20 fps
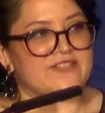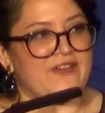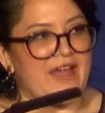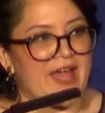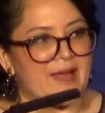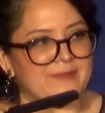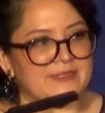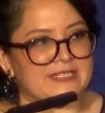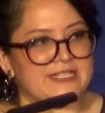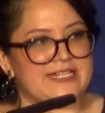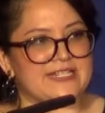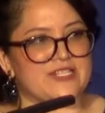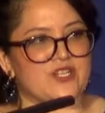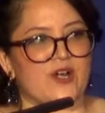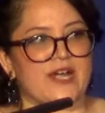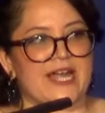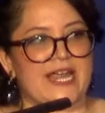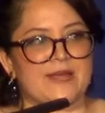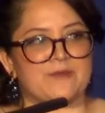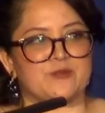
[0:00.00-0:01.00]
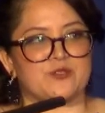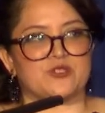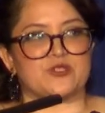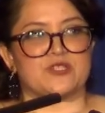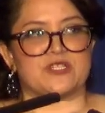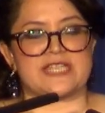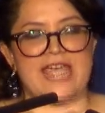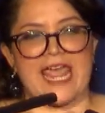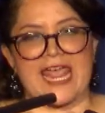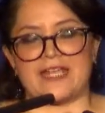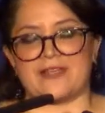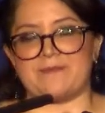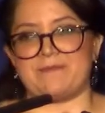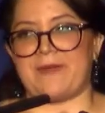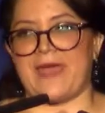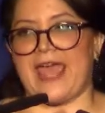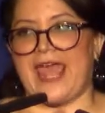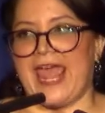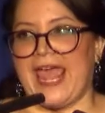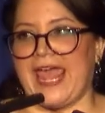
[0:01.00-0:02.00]
families are able to take
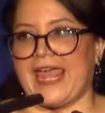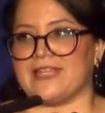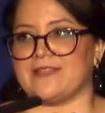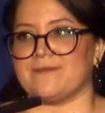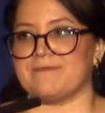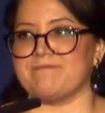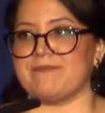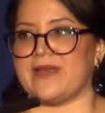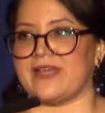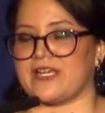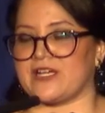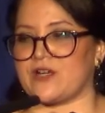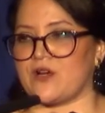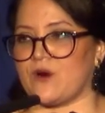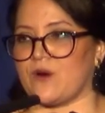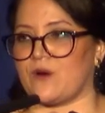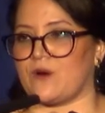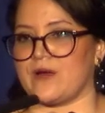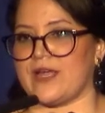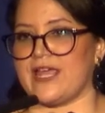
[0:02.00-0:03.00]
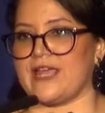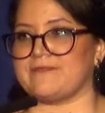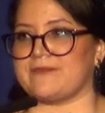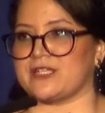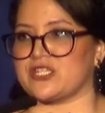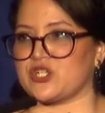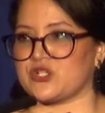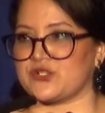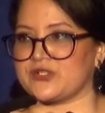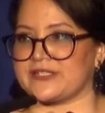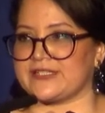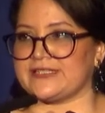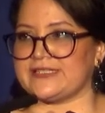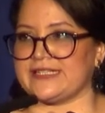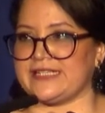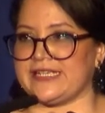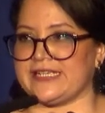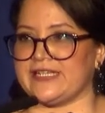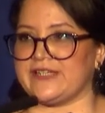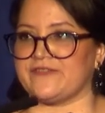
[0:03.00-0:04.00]
paid medical and maternity
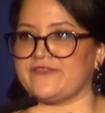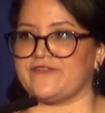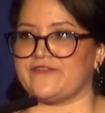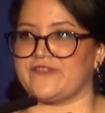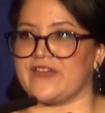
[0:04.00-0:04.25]
leave